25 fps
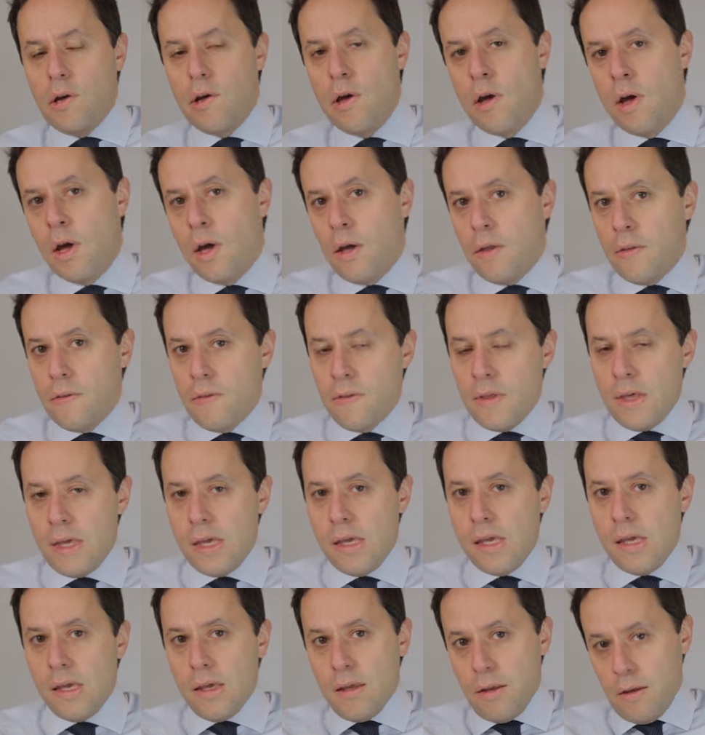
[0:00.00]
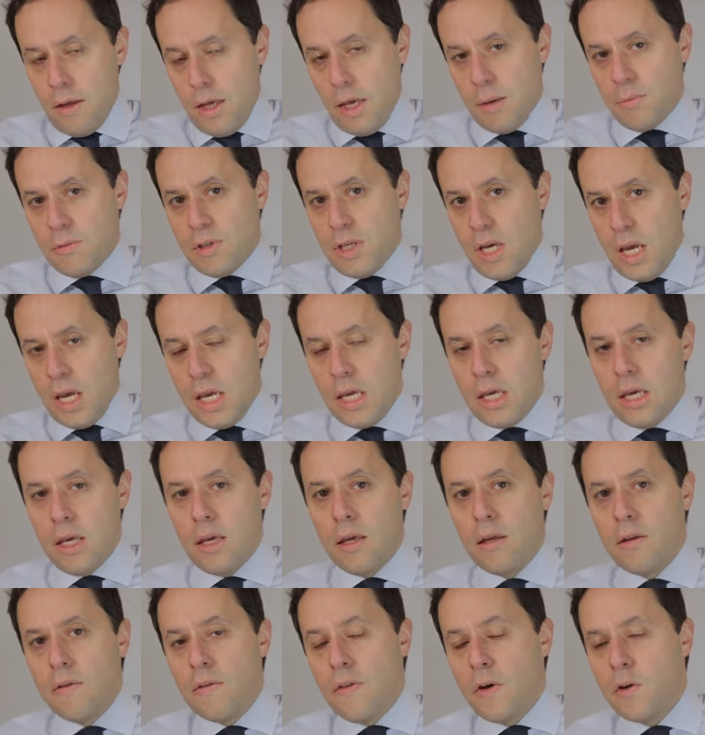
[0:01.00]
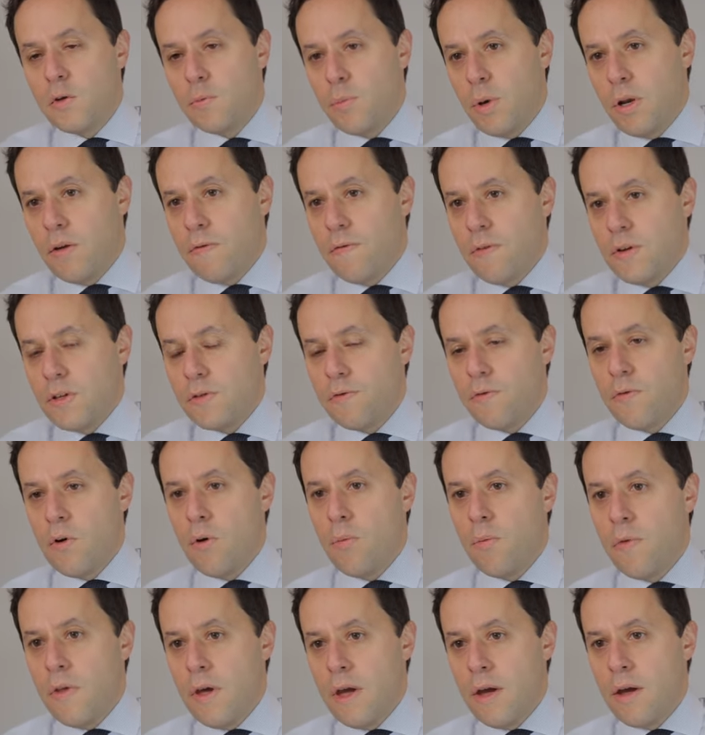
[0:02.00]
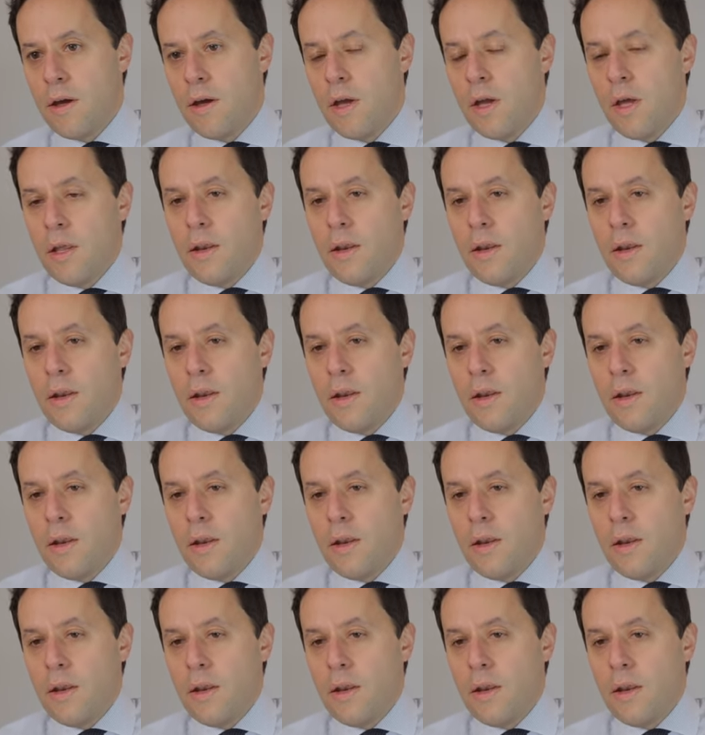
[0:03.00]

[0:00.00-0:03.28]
at him taking those benefits from there.